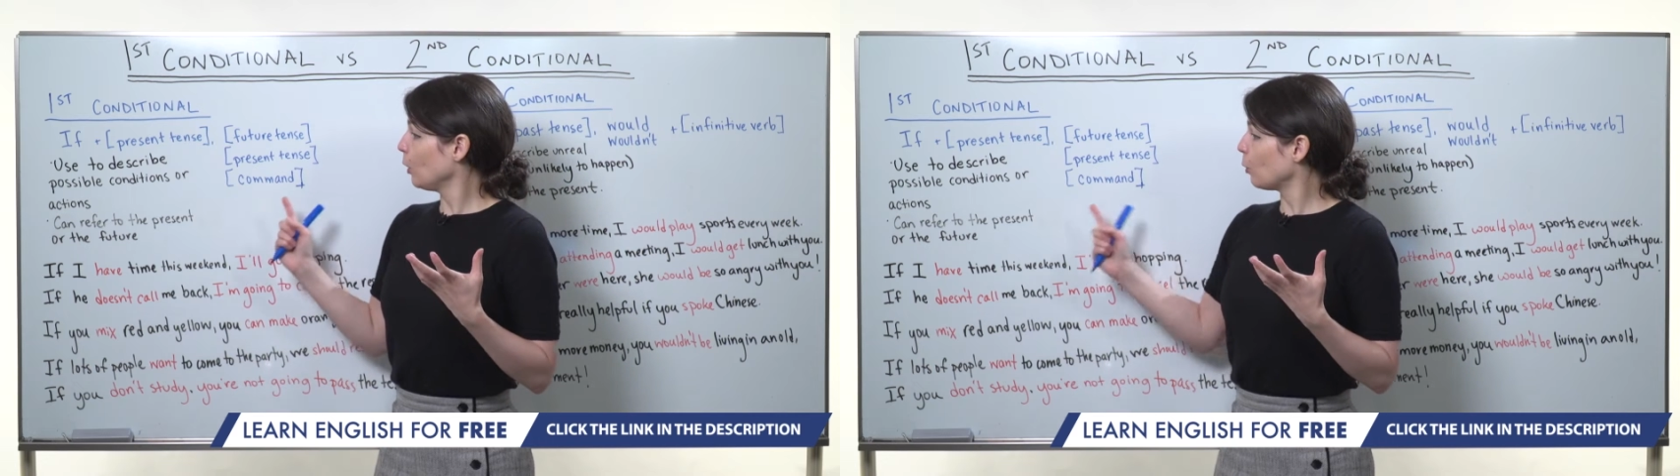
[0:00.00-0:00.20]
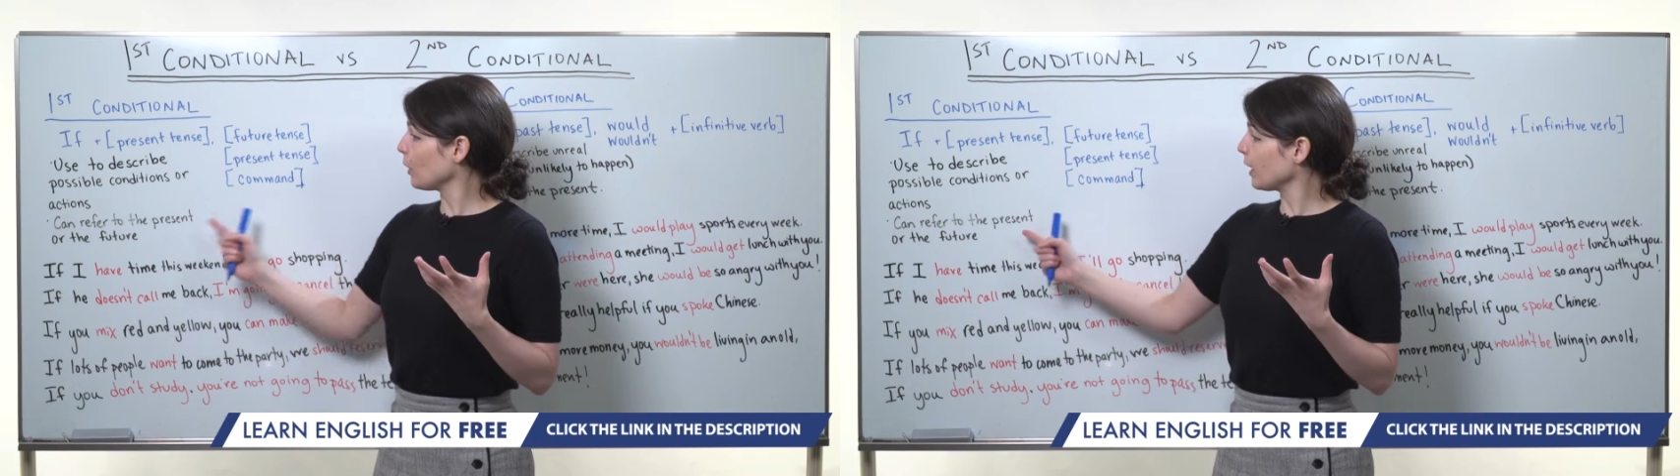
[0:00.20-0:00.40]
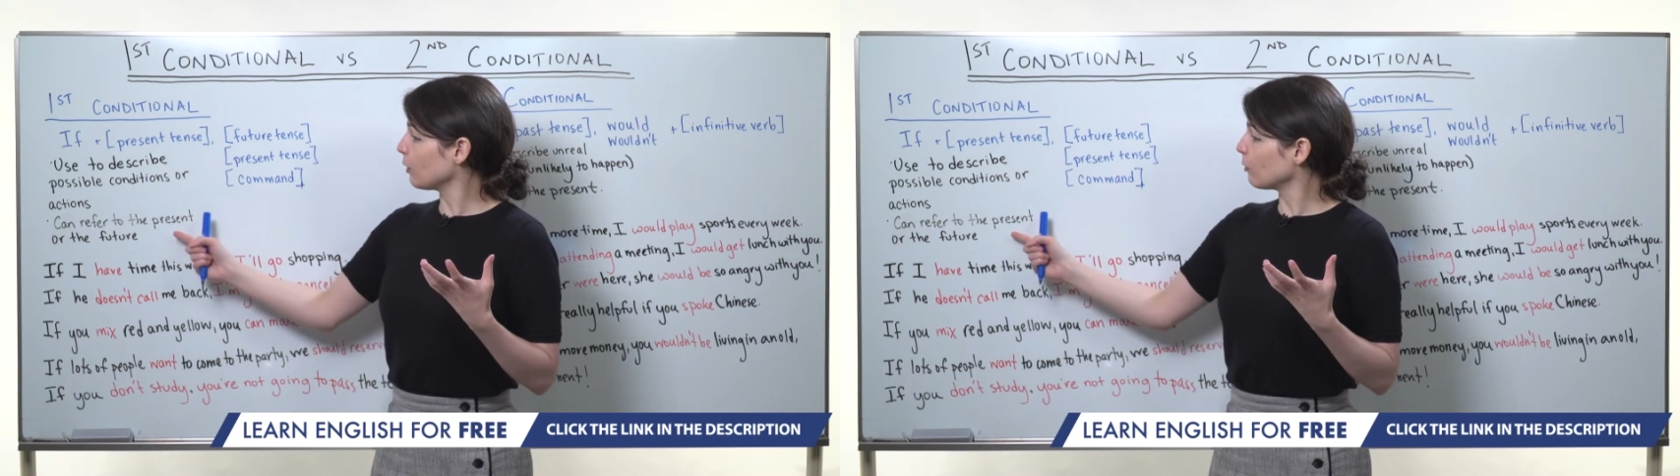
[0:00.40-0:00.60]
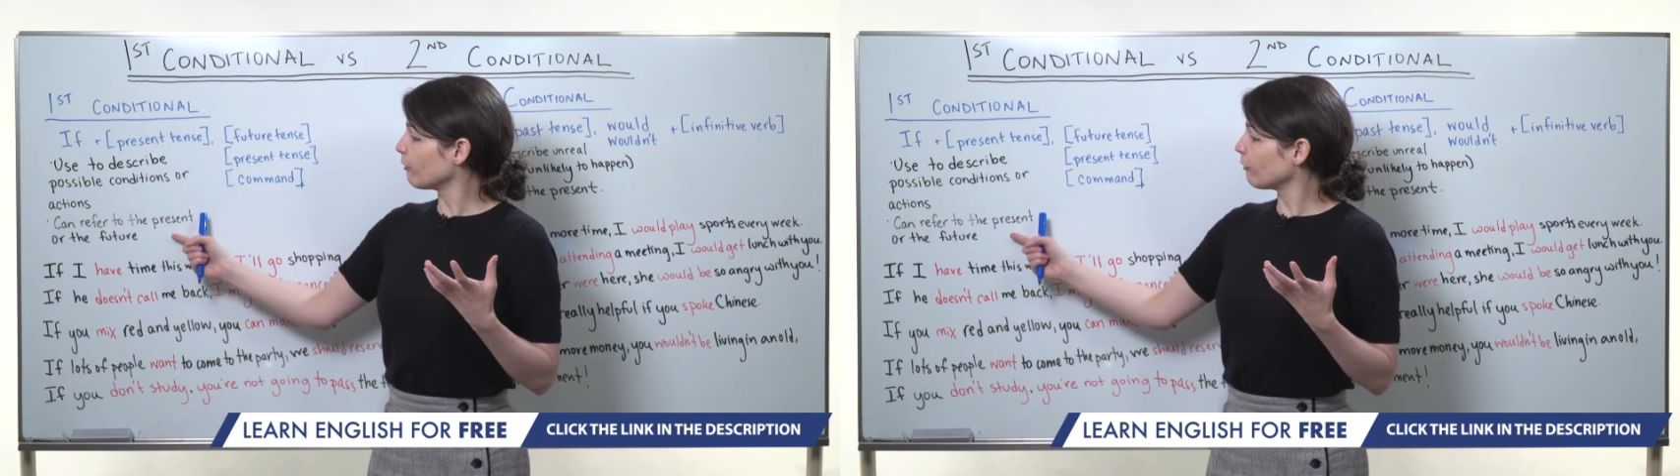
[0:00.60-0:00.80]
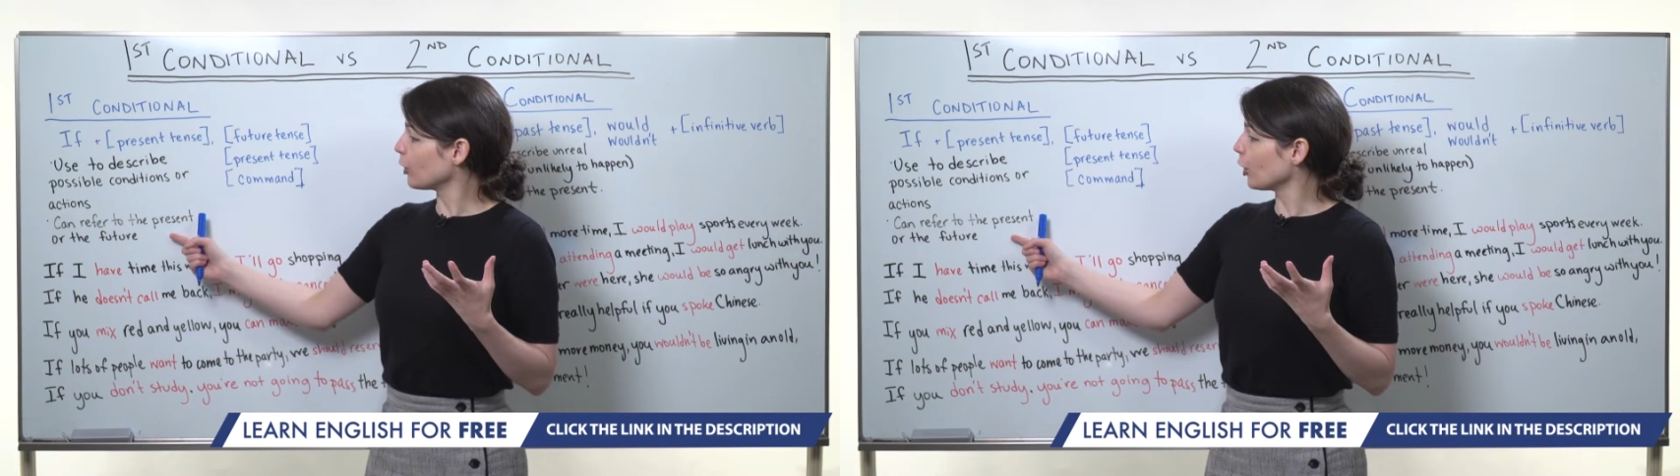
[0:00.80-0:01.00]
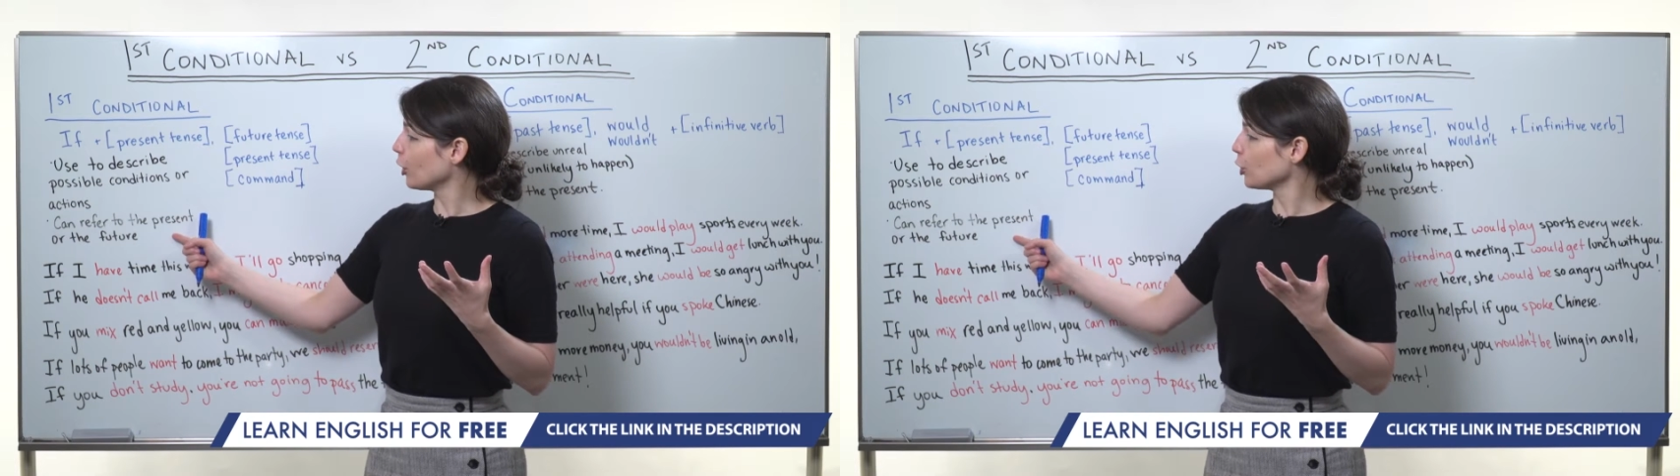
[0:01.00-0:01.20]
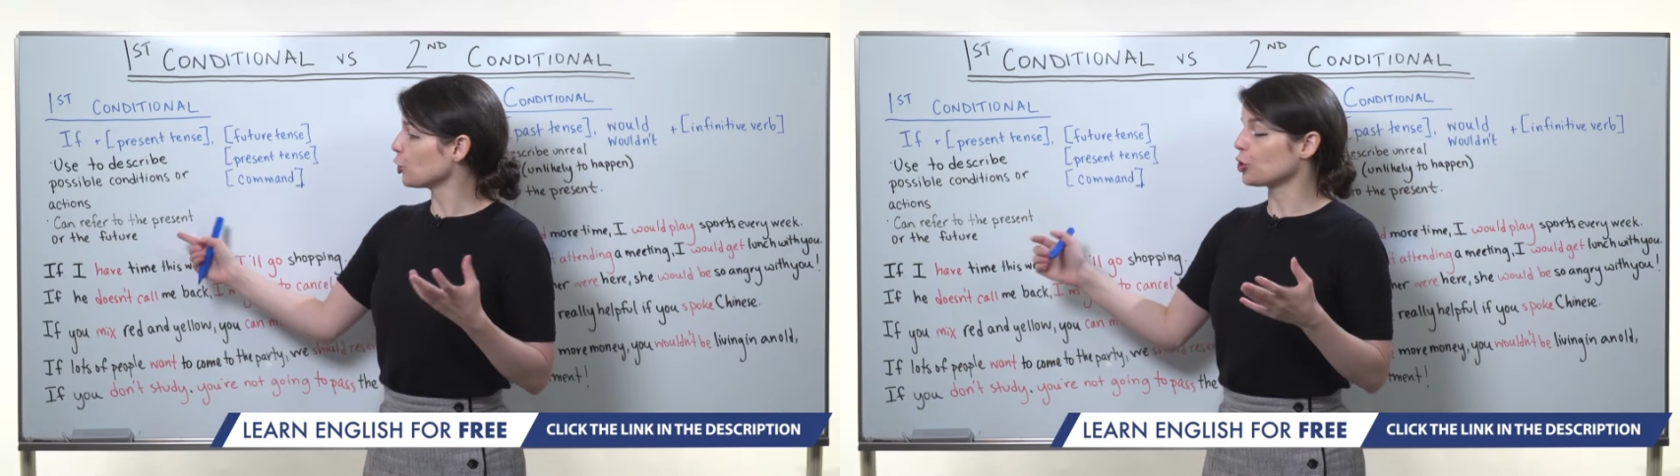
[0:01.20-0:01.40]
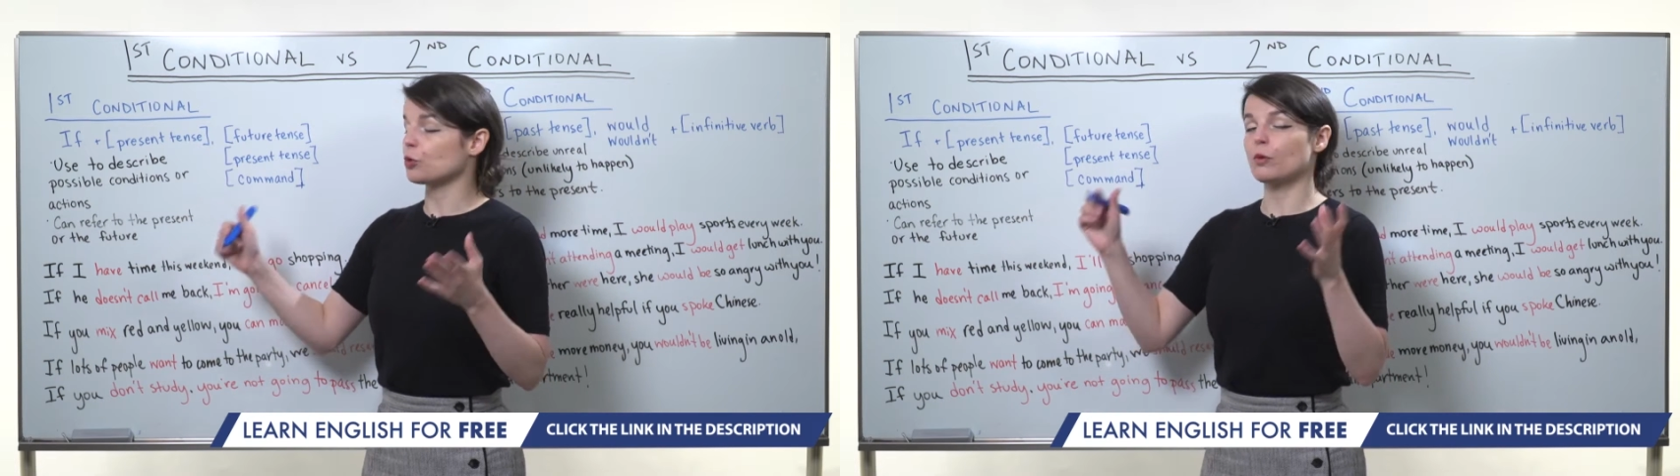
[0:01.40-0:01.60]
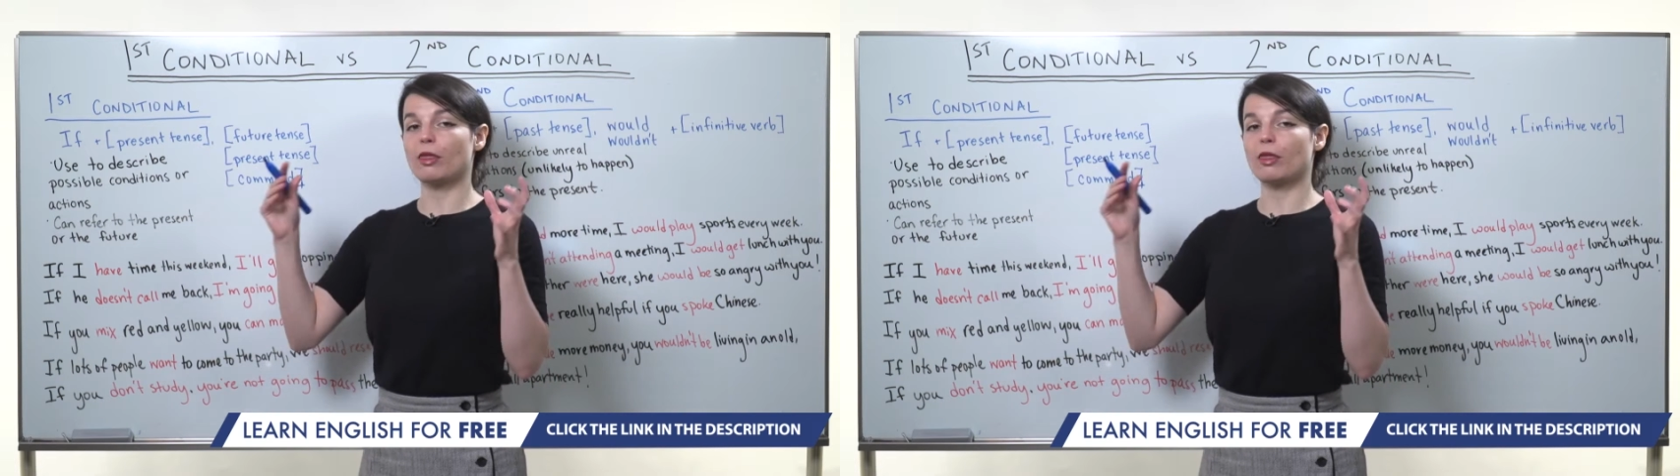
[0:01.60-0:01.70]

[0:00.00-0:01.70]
We can refer to